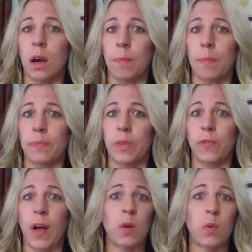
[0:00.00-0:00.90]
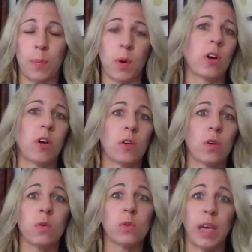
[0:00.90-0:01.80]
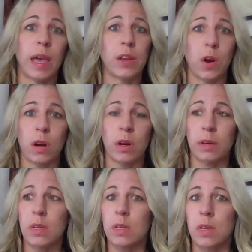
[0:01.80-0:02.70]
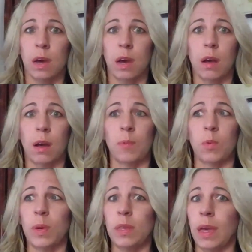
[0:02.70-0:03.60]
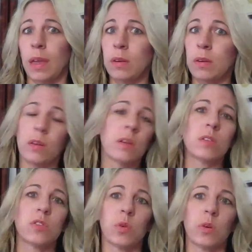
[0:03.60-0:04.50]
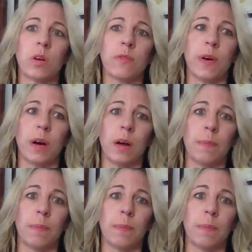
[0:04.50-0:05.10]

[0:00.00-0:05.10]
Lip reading: follow-up on our old AR. We then sort of